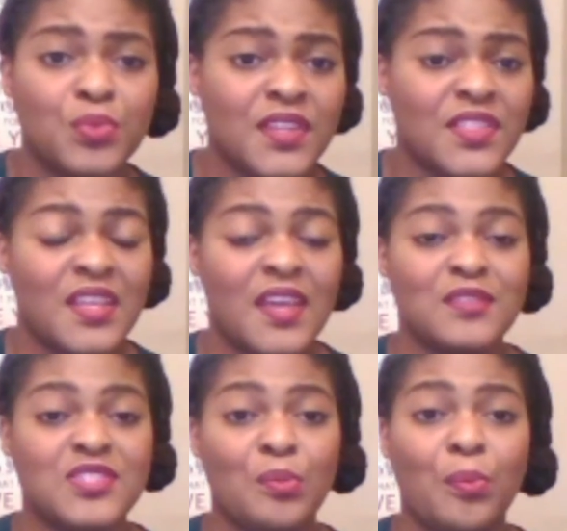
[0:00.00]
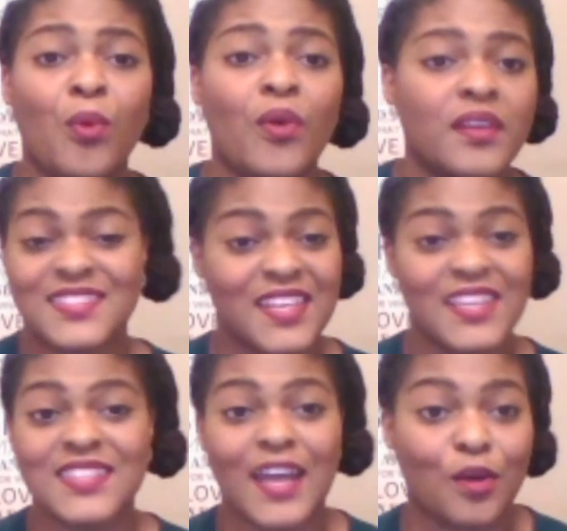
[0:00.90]
with and support.
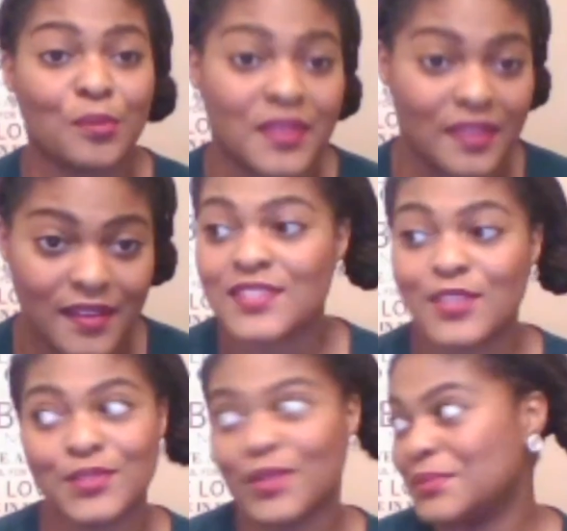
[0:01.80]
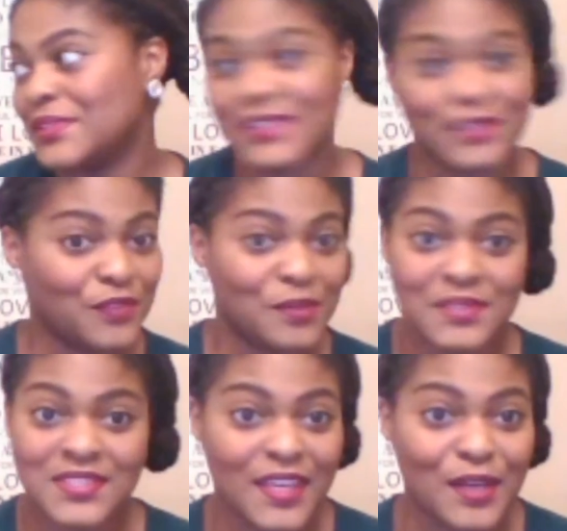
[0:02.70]
He's not going to be there. So don't be looking for him
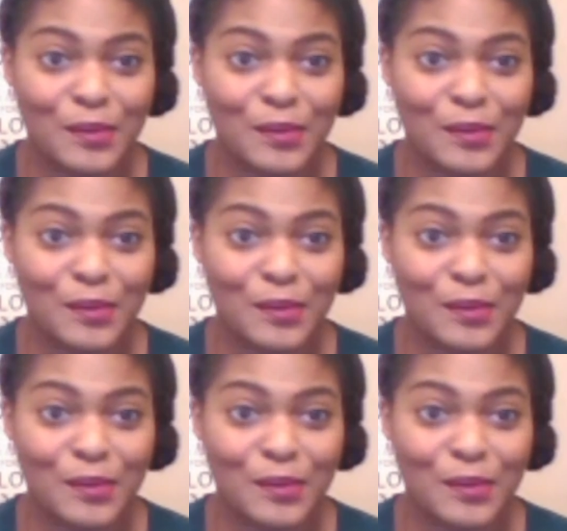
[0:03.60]
because he ain't